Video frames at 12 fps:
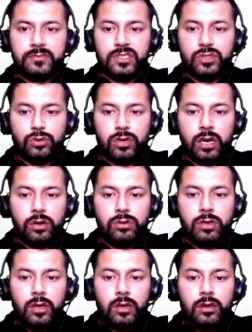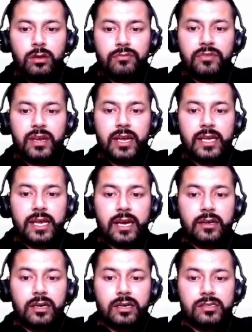So now when I
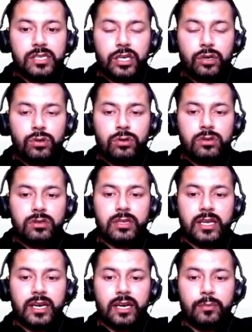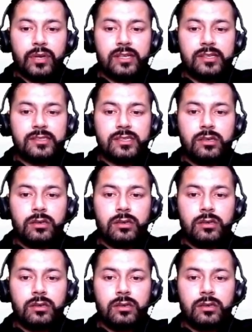entered 0, then it means